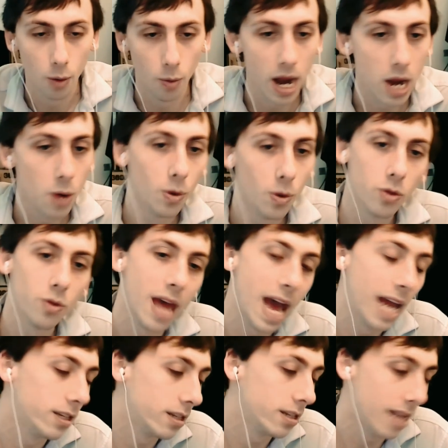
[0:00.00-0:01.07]
right? Whether
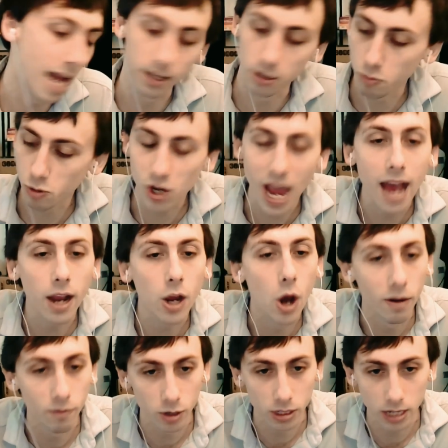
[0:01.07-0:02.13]
that's chat
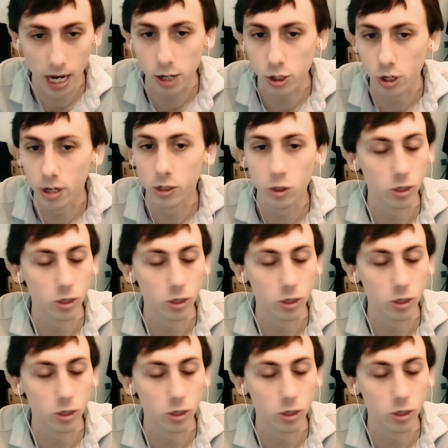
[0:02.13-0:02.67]
conversations,